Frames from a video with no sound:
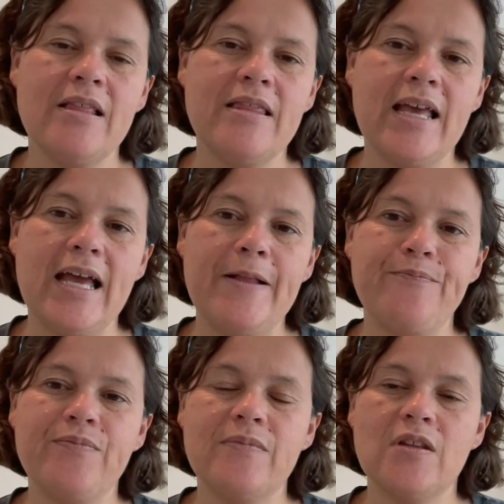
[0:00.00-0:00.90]

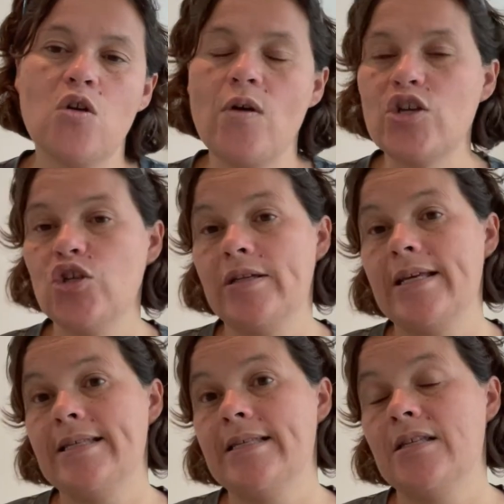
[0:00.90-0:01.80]
then the question
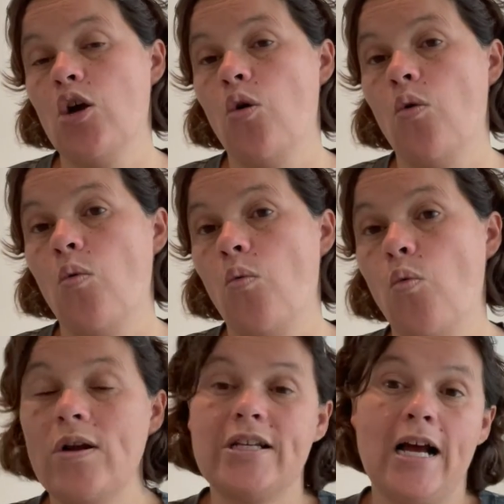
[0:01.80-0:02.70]
is,
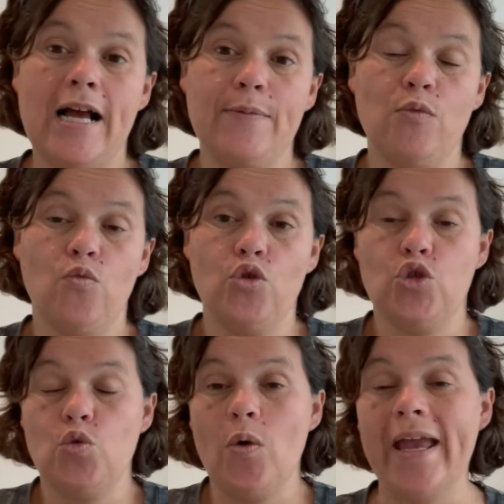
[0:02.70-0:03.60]
what time would
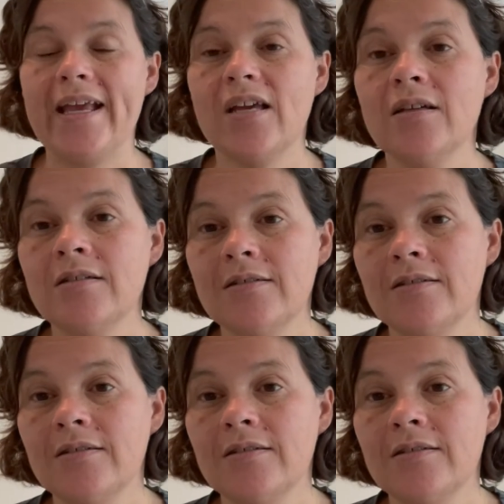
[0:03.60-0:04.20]
you wake?